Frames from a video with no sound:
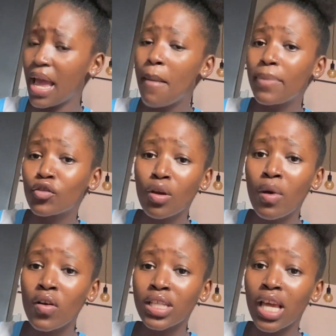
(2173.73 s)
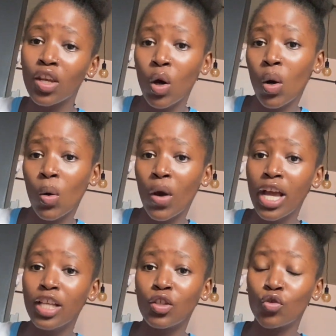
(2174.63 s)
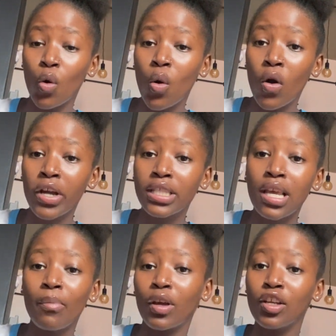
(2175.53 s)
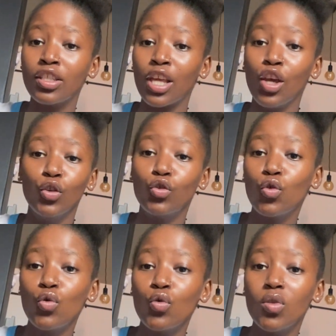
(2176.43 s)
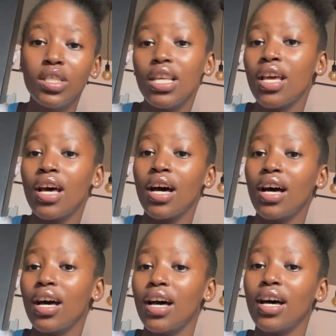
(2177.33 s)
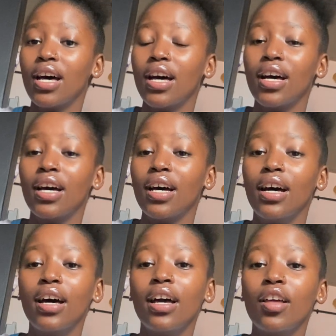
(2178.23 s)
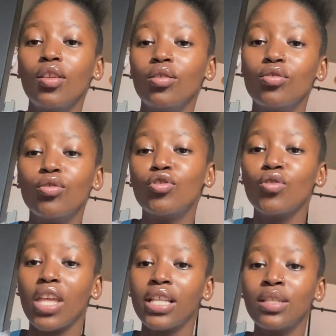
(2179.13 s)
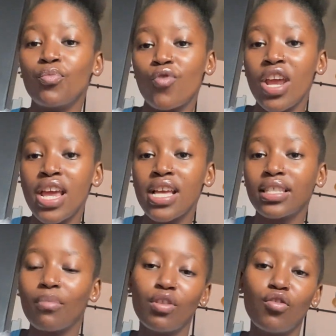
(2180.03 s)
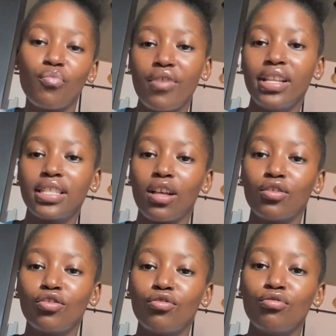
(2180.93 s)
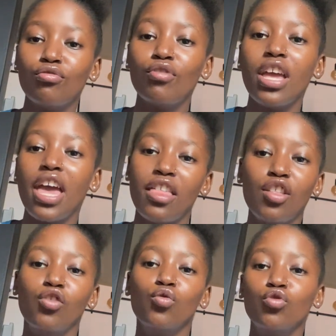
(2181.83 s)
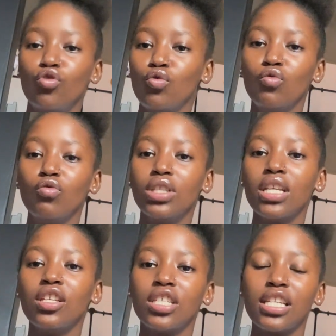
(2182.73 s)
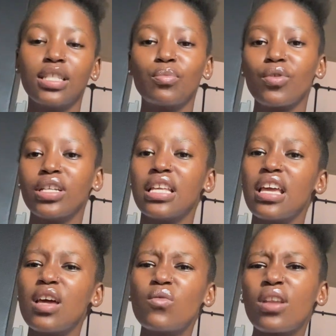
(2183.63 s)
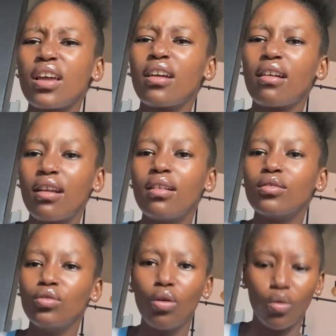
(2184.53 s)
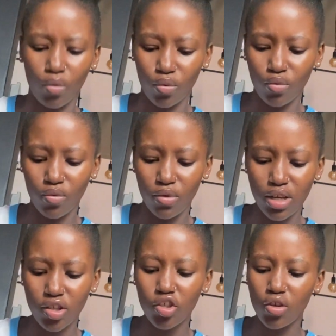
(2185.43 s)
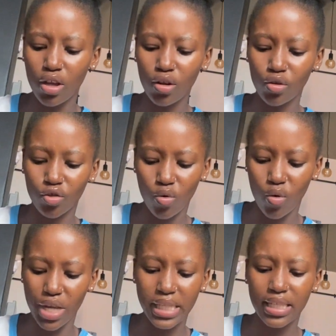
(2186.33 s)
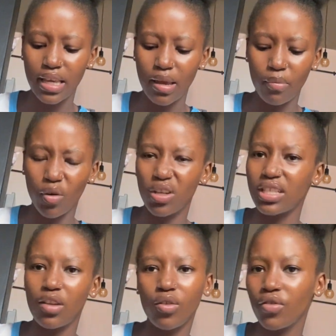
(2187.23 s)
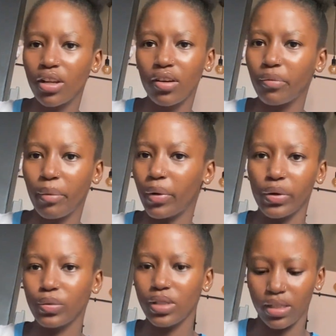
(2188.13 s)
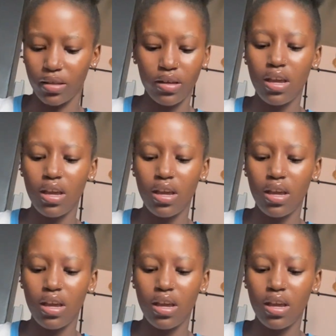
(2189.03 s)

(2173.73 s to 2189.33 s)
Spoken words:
But Trauma was like, no, it's a choice, because you choose to get depressed. I mean, your brain tells you, and then you choose to get depressed. And we're like, girl, no, it's not a choice, because I don't really remember what we said.